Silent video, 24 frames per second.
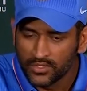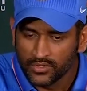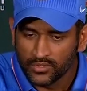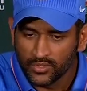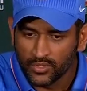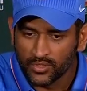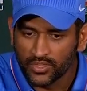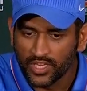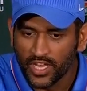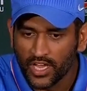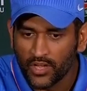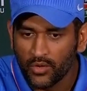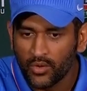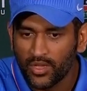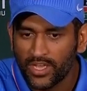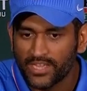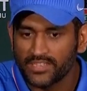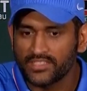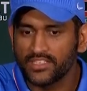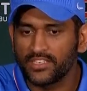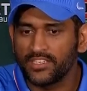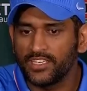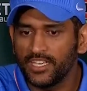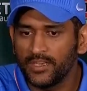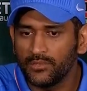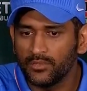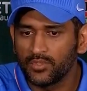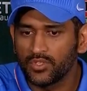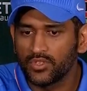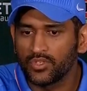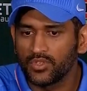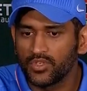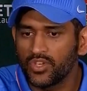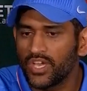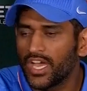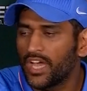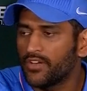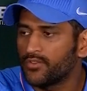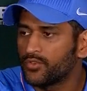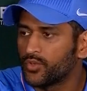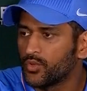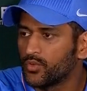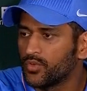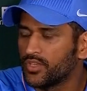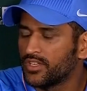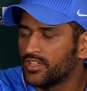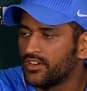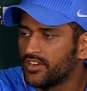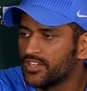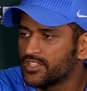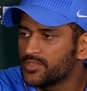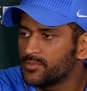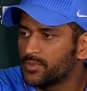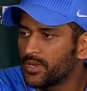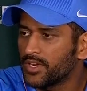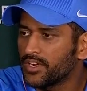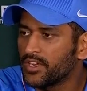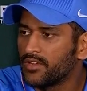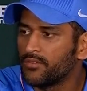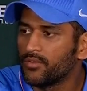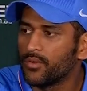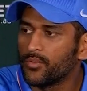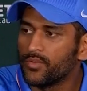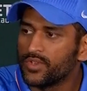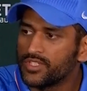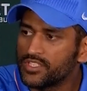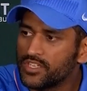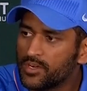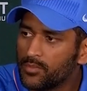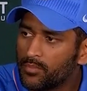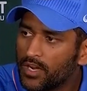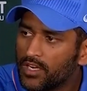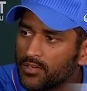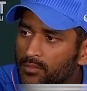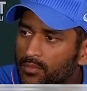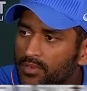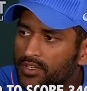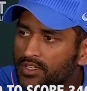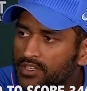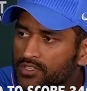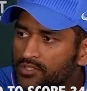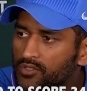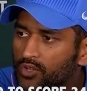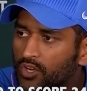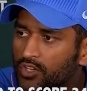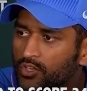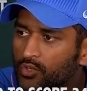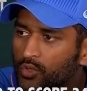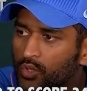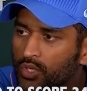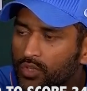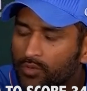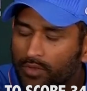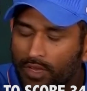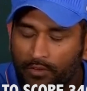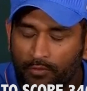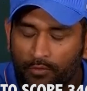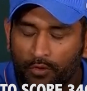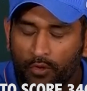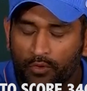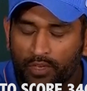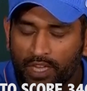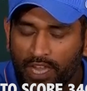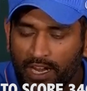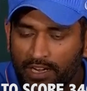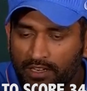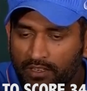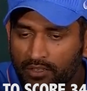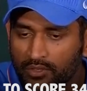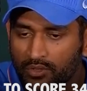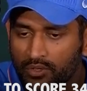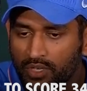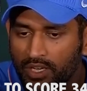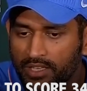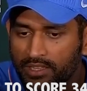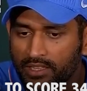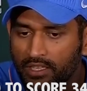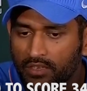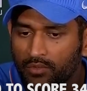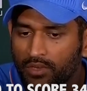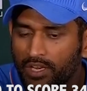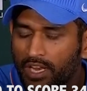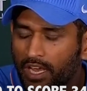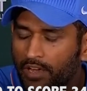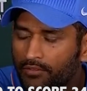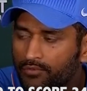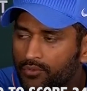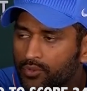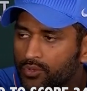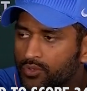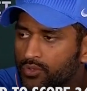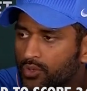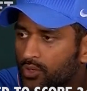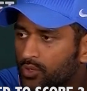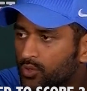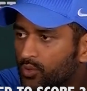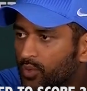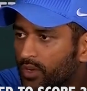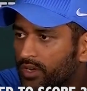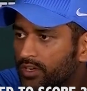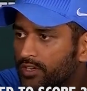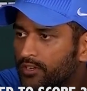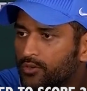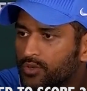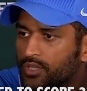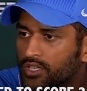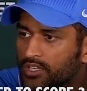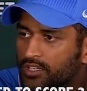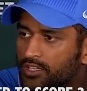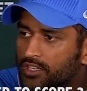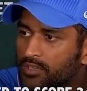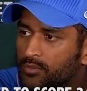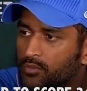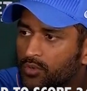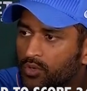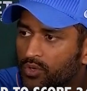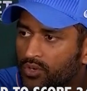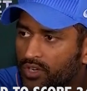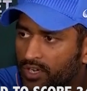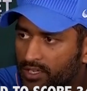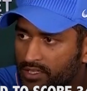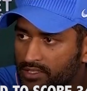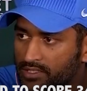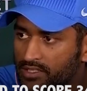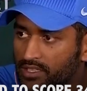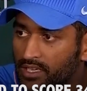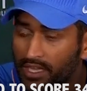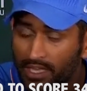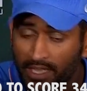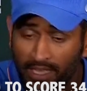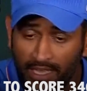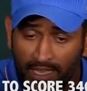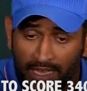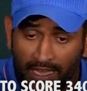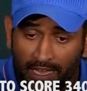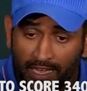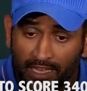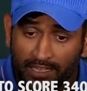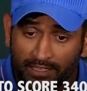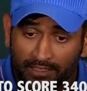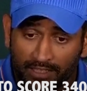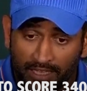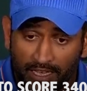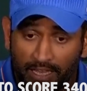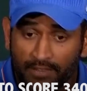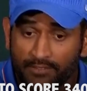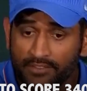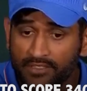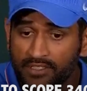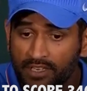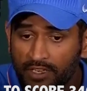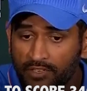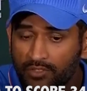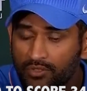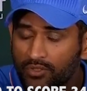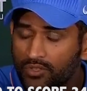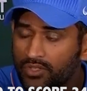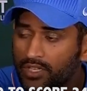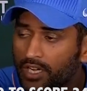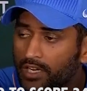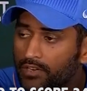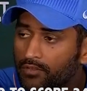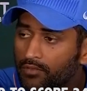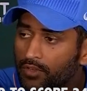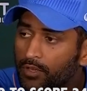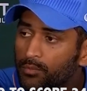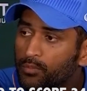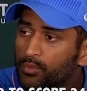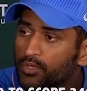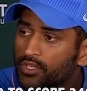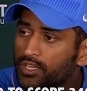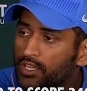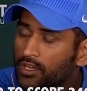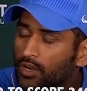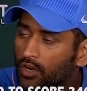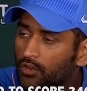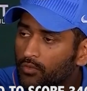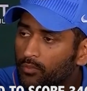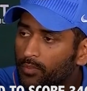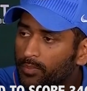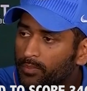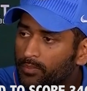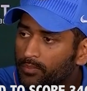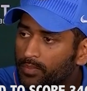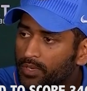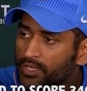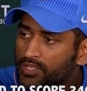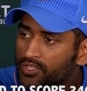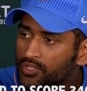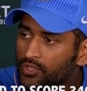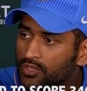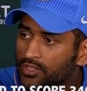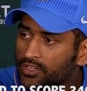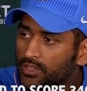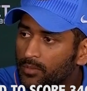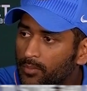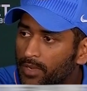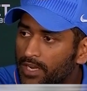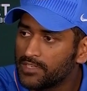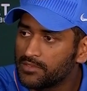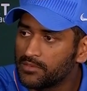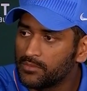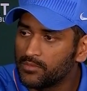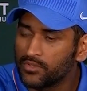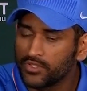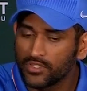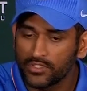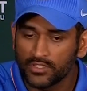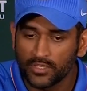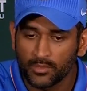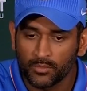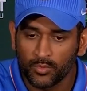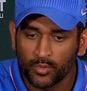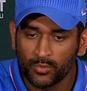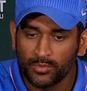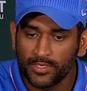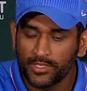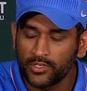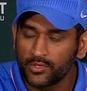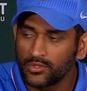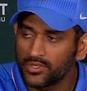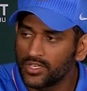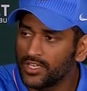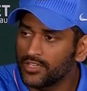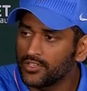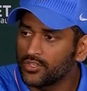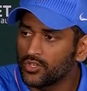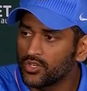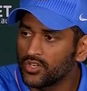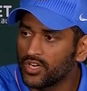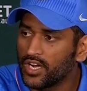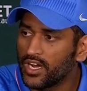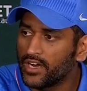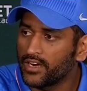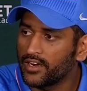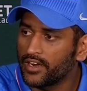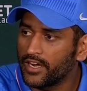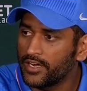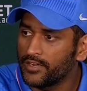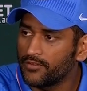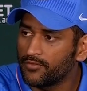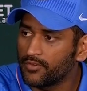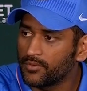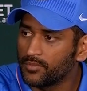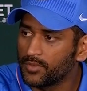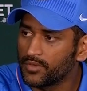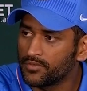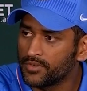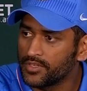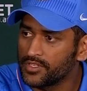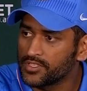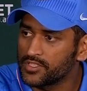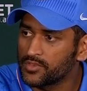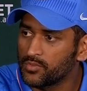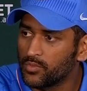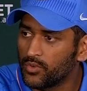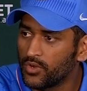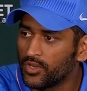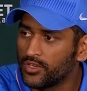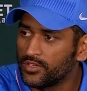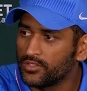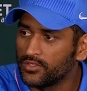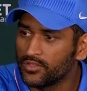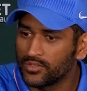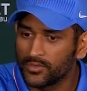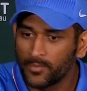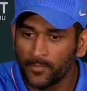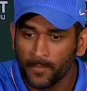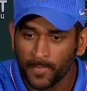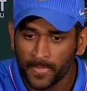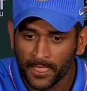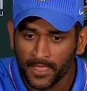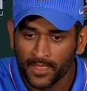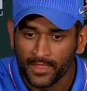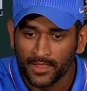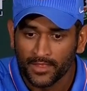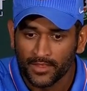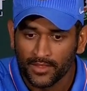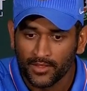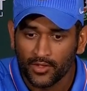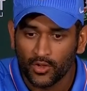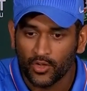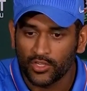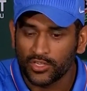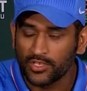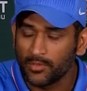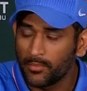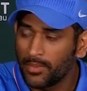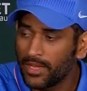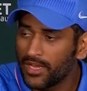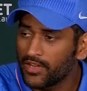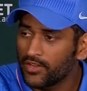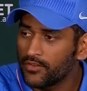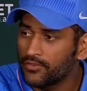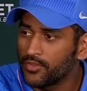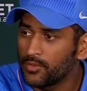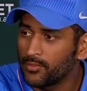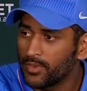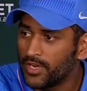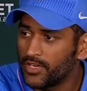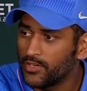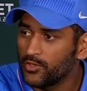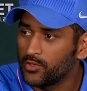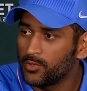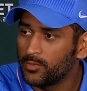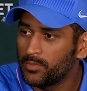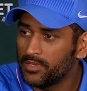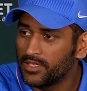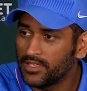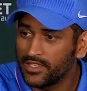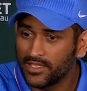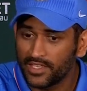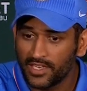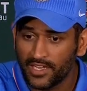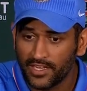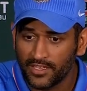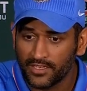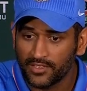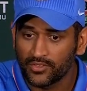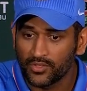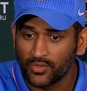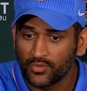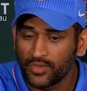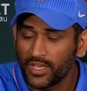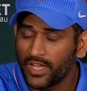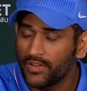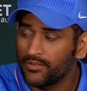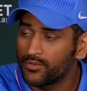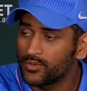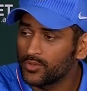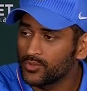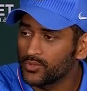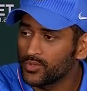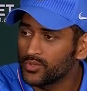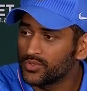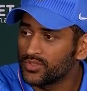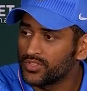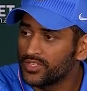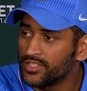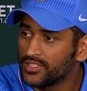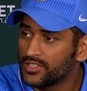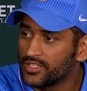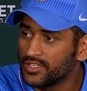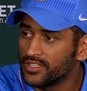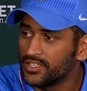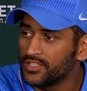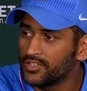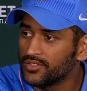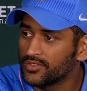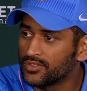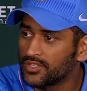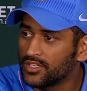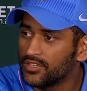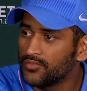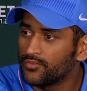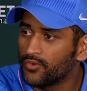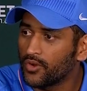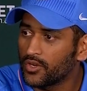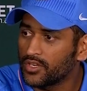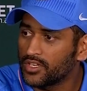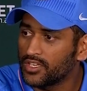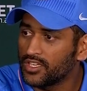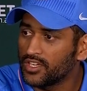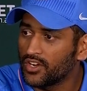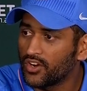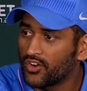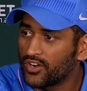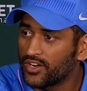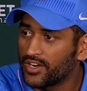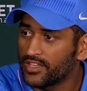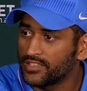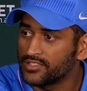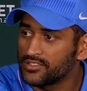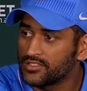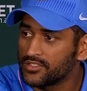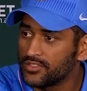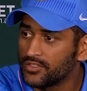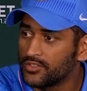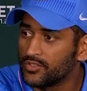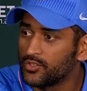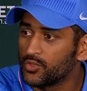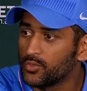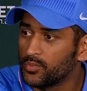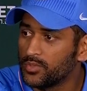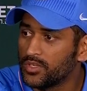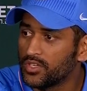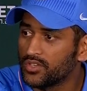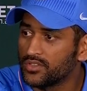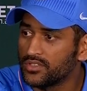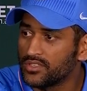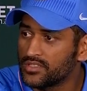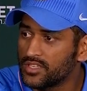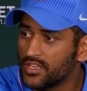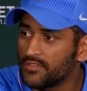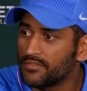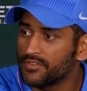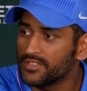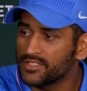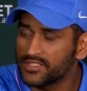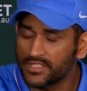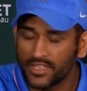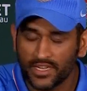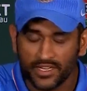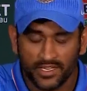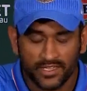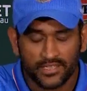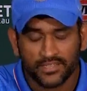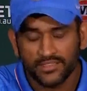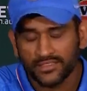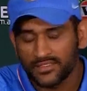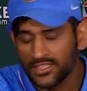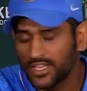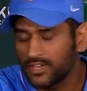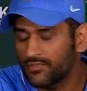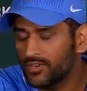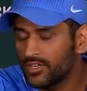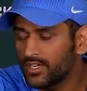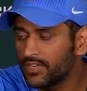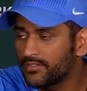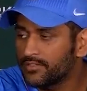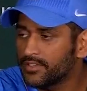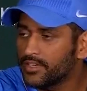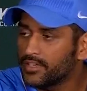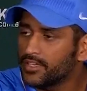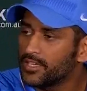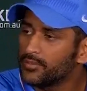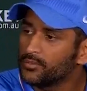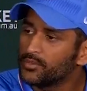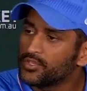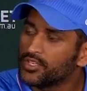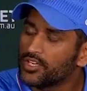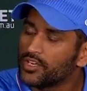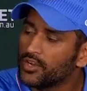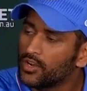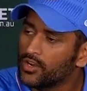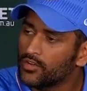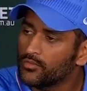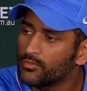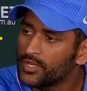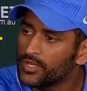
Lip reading: So now as a team, you know, you have to win irrespective of which department is not doing well. For that, you know, I think we'll have to score 20 to 30 more runs. And I've said, you know, that will put a lot of pressure on the batsman, because the moment you take your guard right from the first ball, you know, on your back of your mind, you'll be like, you know, we have to go 330 or 340 odd runs, you know, to be on the safer side. And that will definitely put a lot of